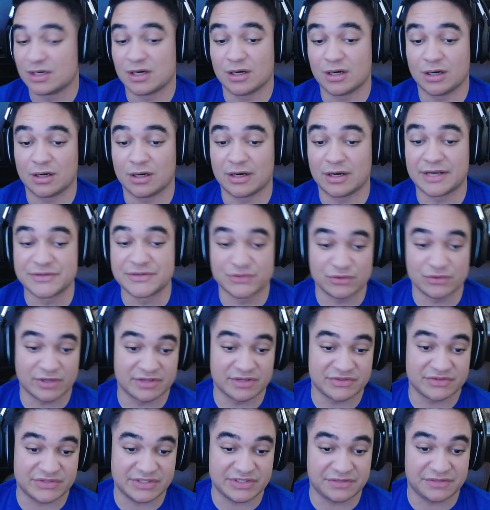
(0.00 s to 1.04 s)
As you
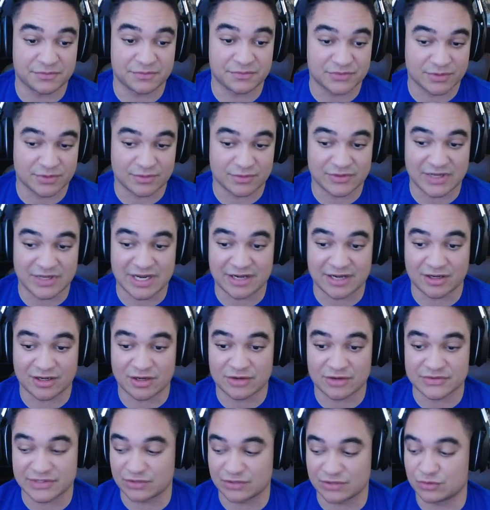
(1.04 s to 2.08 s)
can see from some of the
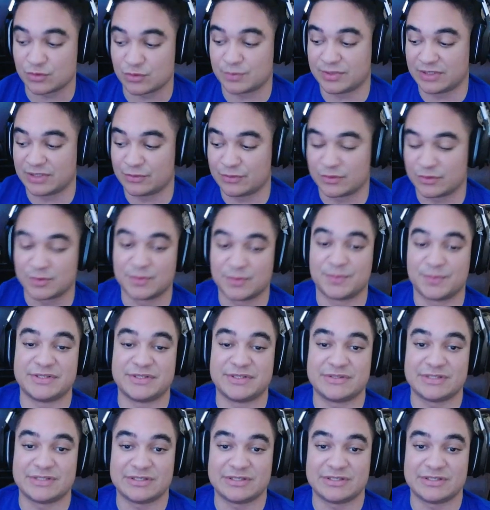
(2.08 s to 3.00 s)
icons, I do play with the PC